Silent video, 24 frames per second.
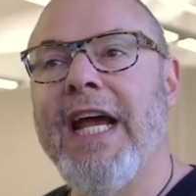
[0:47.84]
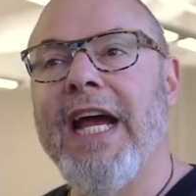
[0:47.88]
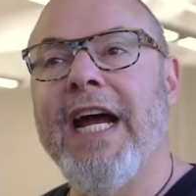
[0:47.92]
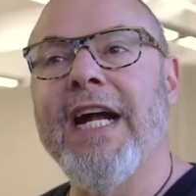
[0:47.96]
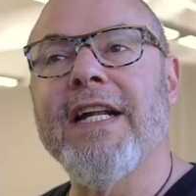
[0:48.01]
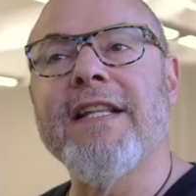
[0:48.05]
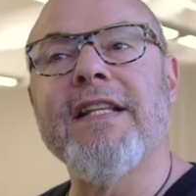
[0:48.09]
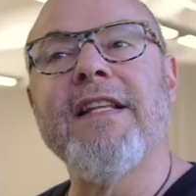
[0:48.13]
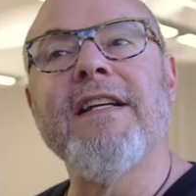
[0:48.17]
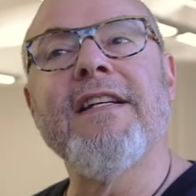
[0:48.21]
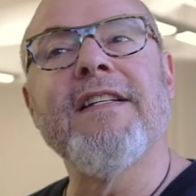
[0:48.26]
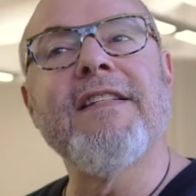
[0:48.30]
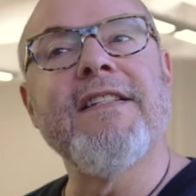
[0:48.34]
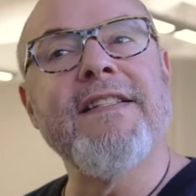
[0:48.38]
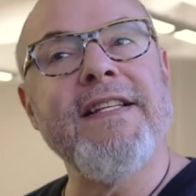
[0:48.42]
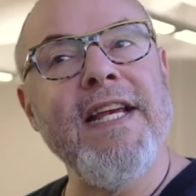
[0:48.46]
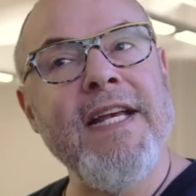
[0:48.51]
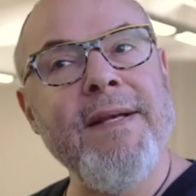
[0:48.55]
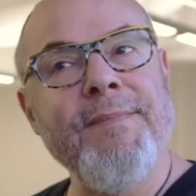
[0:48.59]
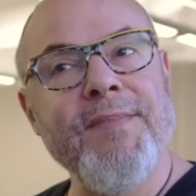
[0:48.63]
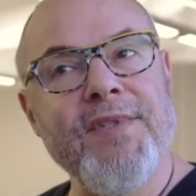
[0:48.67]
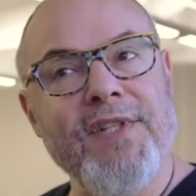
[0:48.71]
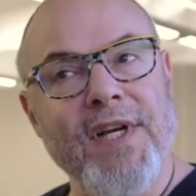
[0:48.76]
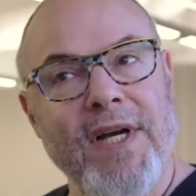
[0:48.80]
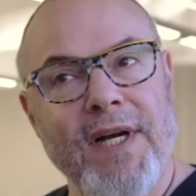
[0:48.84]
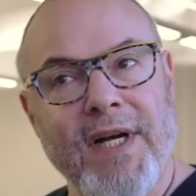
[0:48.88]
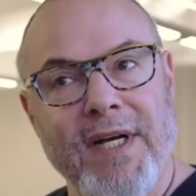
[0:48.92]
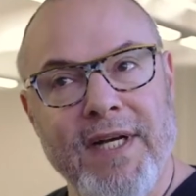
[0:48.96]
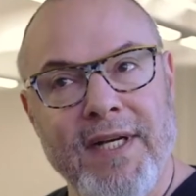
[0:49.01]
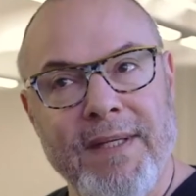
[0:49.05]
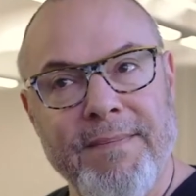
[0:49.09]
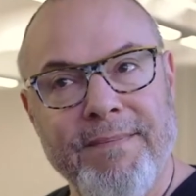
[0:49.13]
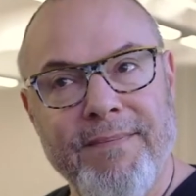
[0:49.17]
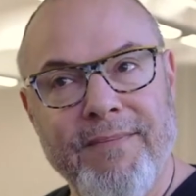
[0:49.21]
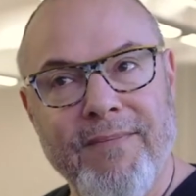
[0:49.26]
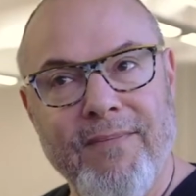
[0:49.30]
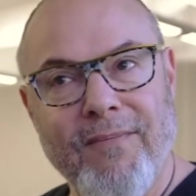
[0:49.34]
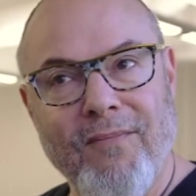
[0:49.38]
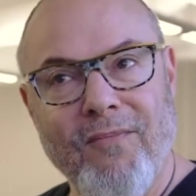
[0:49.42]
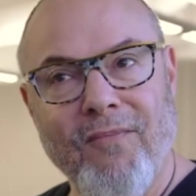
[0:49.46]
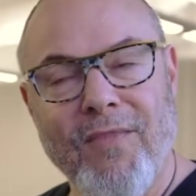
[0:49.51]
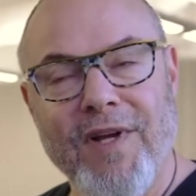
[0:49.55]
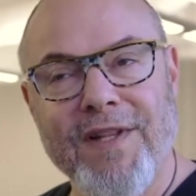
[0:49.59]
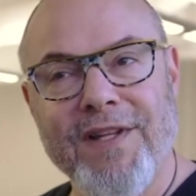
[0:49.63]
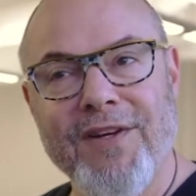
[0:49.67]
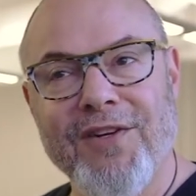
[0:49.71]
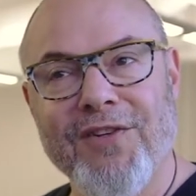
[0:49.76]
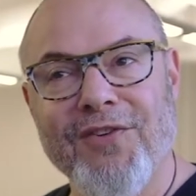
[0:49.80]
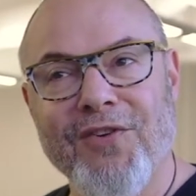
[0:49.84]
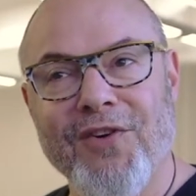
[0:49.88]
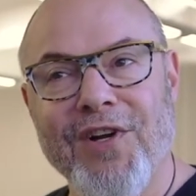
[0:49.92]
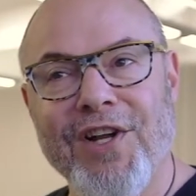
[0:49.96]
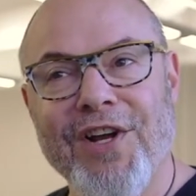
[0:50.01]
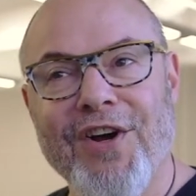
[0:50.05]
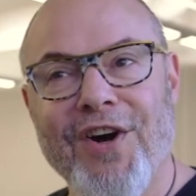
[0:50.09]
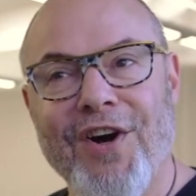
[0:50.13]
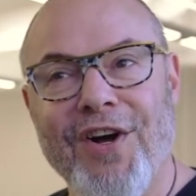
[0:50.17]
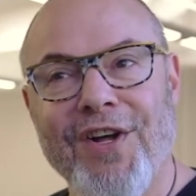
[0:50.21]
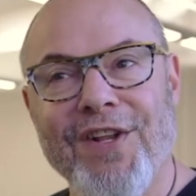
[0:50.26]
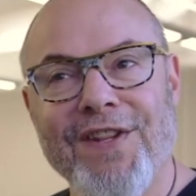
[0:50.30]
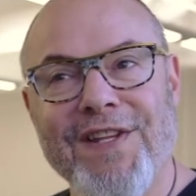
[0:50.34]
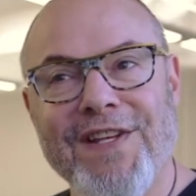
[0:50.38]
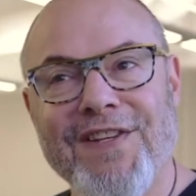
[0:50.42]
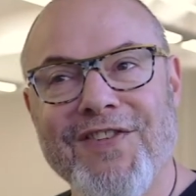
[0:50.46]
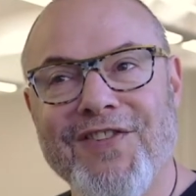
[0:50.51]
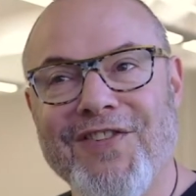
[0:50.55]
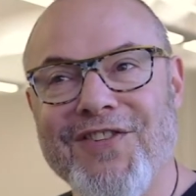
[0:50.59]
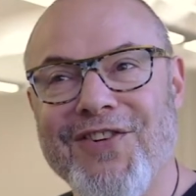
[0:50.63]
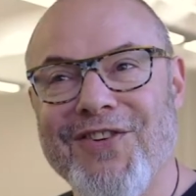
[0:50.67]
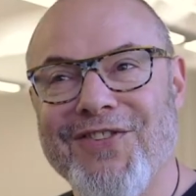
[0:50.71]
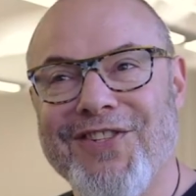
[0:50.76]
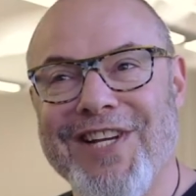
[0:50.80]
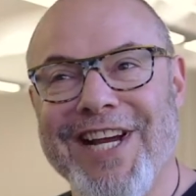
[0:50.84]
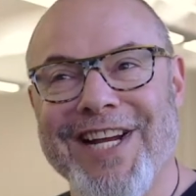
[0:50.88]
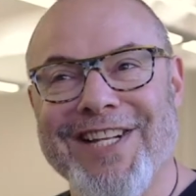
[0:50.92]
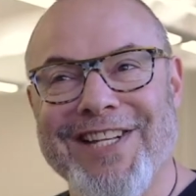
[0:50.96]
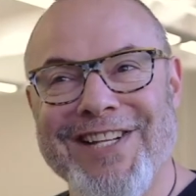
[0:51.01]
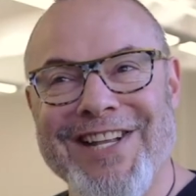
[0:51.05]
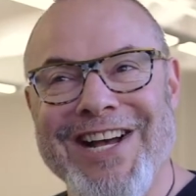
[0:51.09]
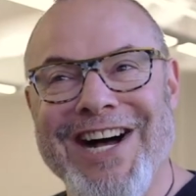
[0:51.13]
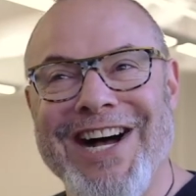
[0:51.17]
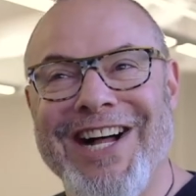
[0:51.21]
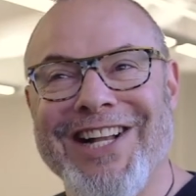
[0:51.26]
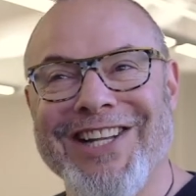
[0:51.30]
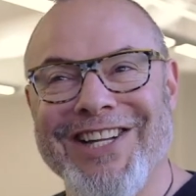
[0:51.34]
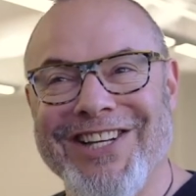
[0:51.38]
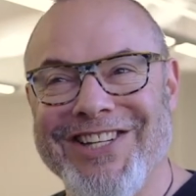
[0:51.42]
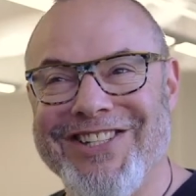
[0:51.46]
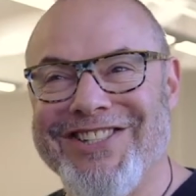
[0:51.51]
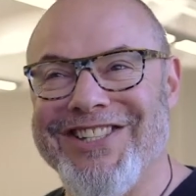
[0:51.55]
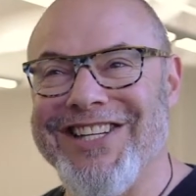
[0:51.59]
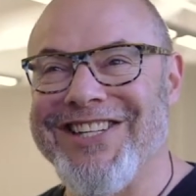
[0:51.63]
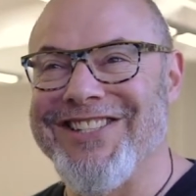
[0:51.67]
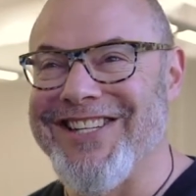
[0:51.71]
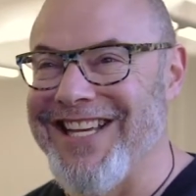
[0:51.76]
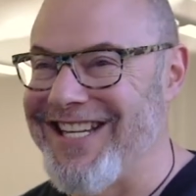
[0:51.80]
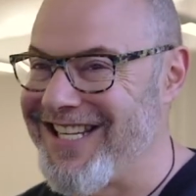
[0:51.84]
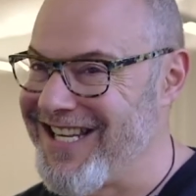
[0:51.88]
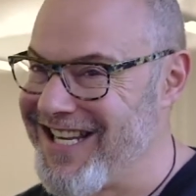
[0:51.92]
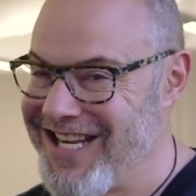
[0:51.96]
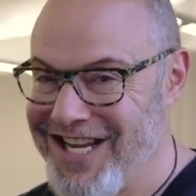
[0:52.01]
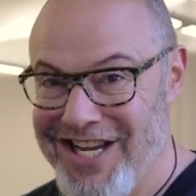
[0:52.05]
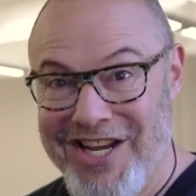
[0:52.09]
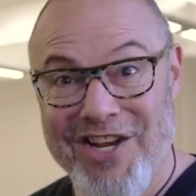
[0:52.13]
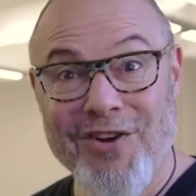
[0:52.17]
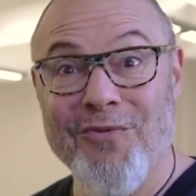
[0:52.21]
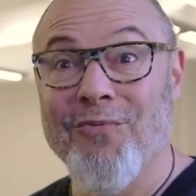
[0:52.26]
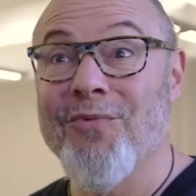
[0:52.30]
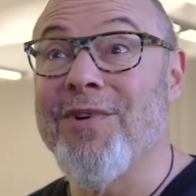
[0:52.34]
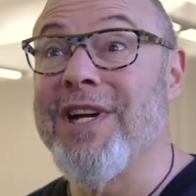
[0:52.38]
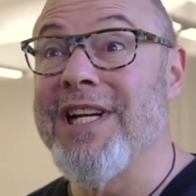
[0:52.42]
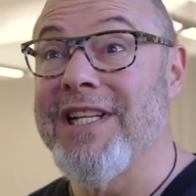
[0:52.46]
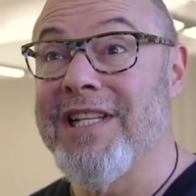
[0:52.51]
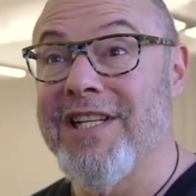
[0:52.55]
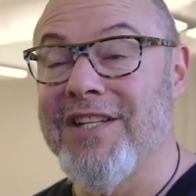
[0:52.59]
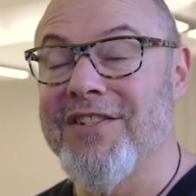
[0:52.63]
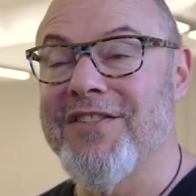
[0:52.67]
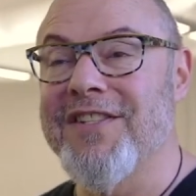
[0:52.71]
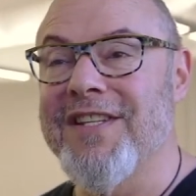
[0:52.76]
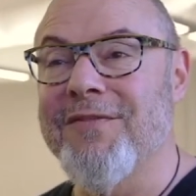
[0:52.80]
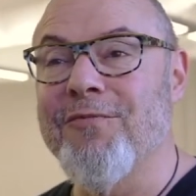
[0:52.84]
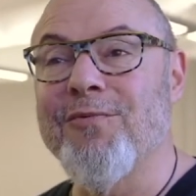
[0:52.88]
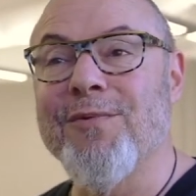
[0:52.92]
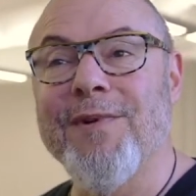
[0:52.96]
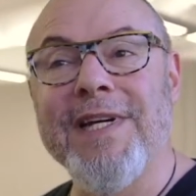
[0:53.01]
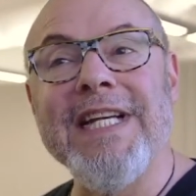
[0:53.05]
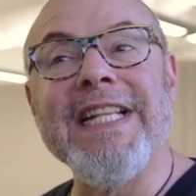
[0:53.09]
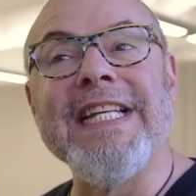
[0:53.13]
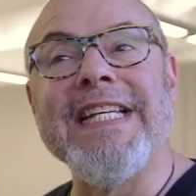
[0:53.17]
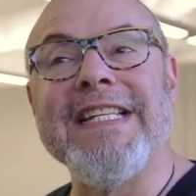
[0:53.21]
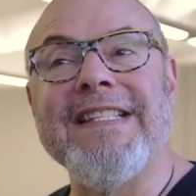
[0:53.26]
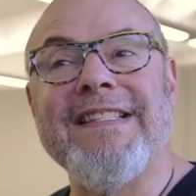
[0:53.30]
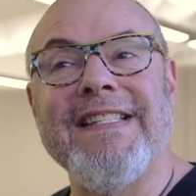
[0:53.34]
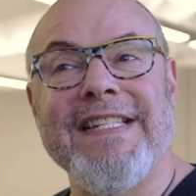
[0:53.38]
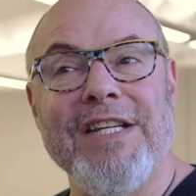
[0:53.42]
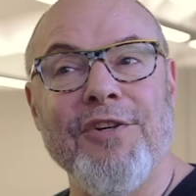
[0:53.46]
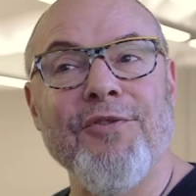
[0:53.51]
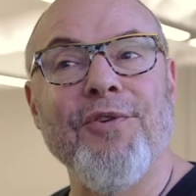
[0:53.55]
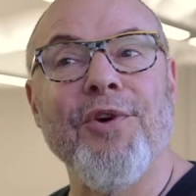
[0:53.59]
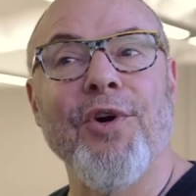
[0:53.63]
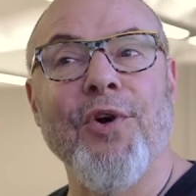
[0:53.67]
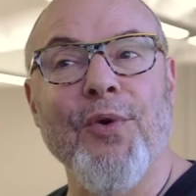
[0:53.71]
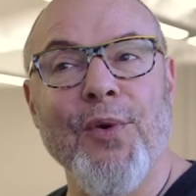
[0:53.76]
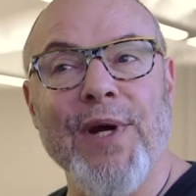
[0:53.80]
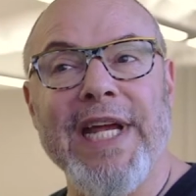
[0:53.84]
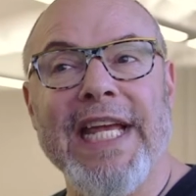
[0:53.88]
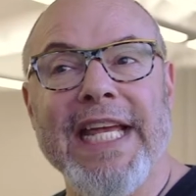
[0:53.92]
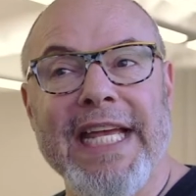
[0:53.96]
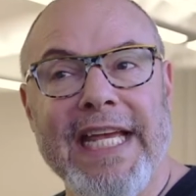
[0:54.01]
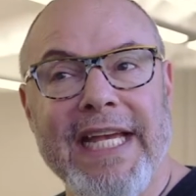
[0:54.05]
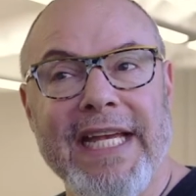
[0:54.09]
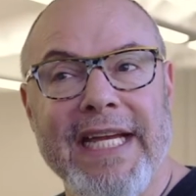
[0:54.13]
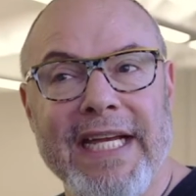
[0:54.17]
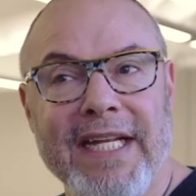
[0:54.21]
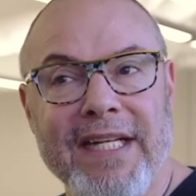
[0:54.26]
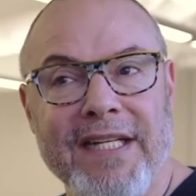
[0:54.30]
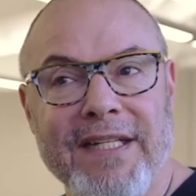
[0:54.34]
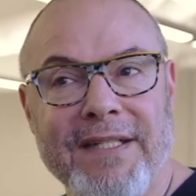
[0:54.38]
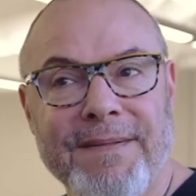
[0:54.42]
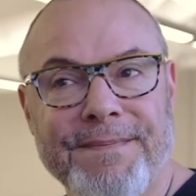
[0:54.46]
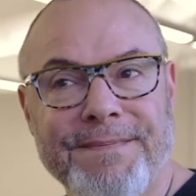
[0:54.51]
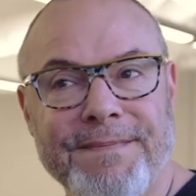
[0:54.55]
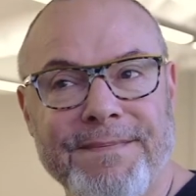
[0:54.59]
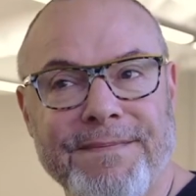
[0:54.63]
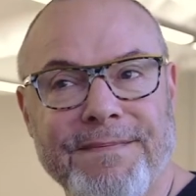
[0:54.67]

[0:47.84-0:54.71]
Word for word: At the same time, while they're learning all these new technologies and really, really zeroing in,